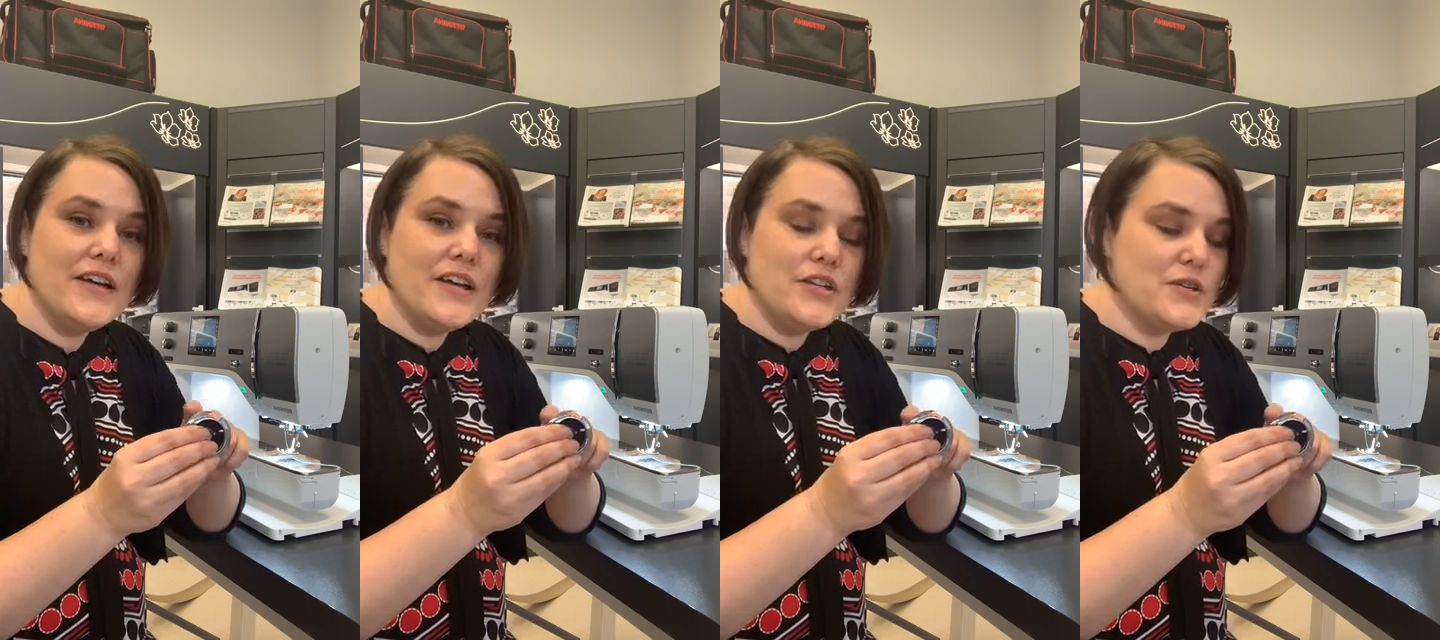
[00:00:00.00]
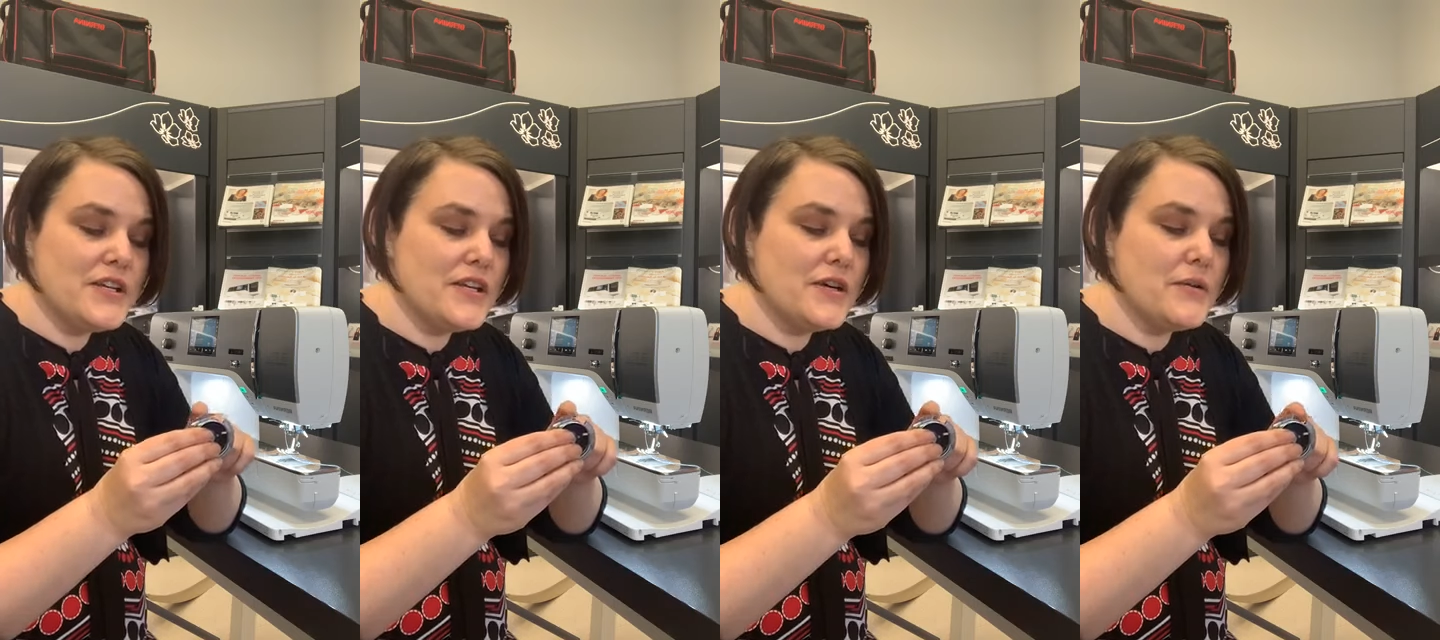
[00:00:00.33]
You
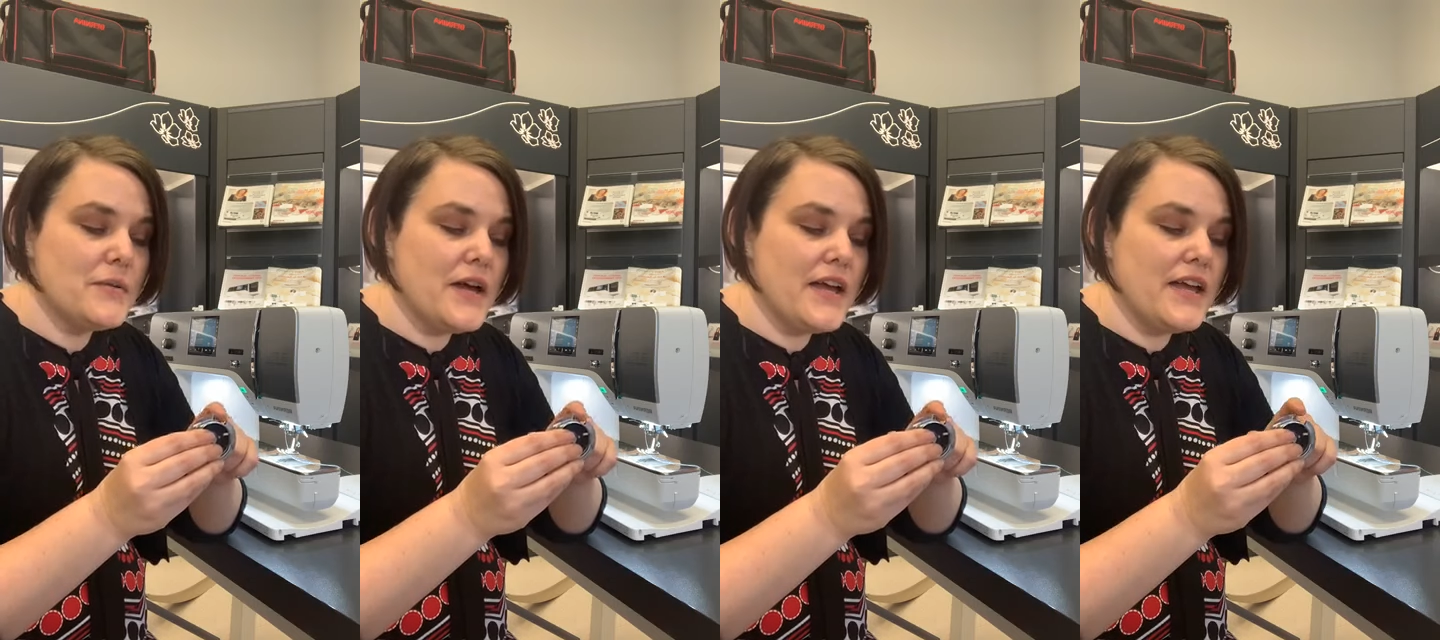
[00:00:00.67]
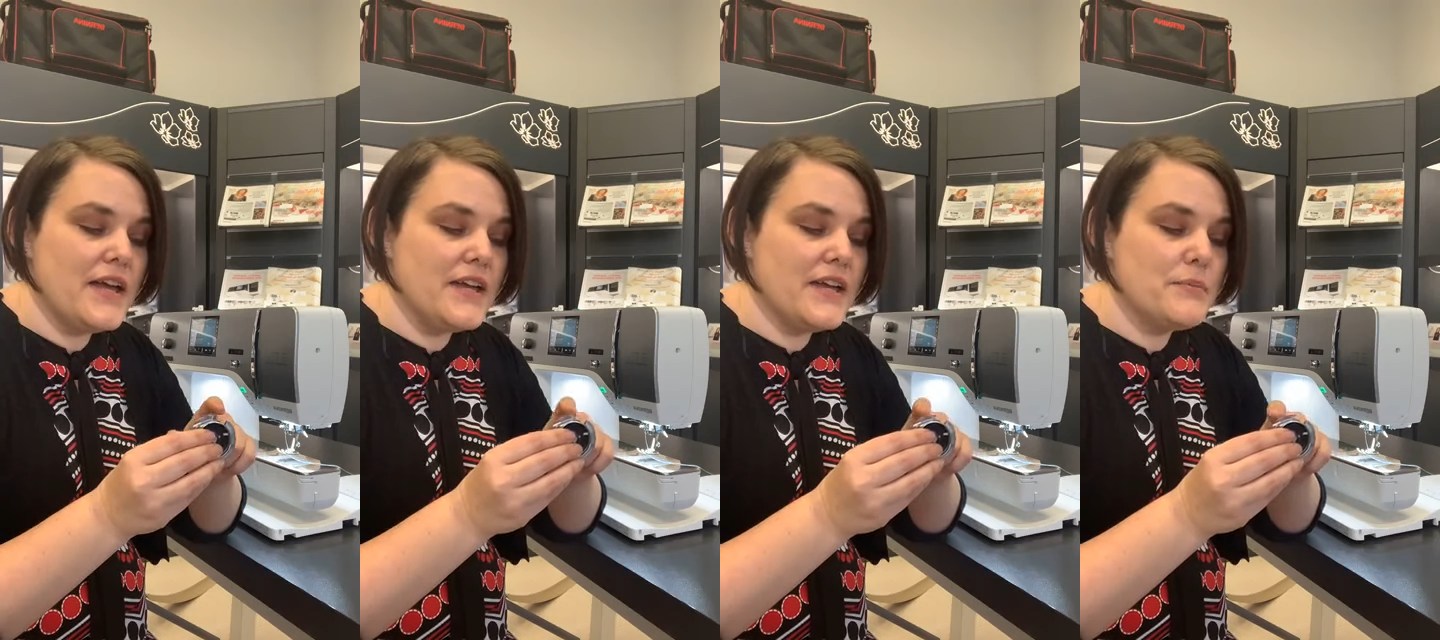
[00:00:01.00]
get
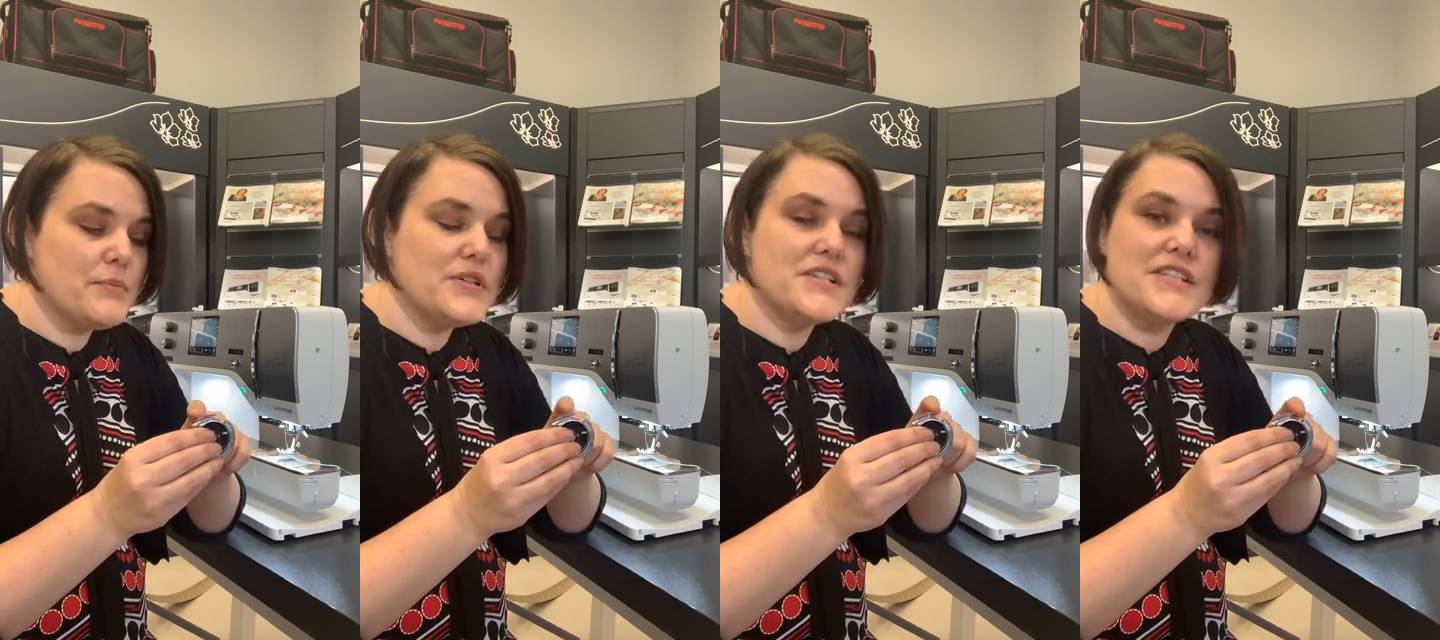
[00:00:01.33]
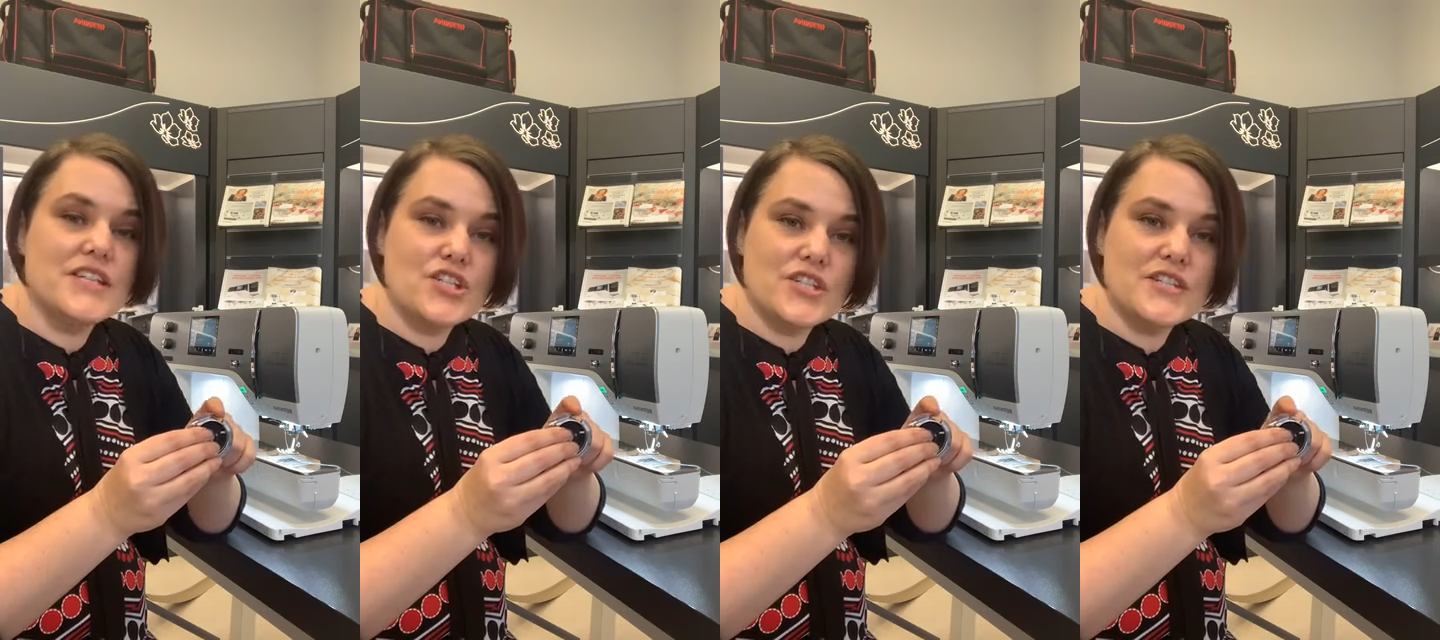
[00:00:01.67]
a precision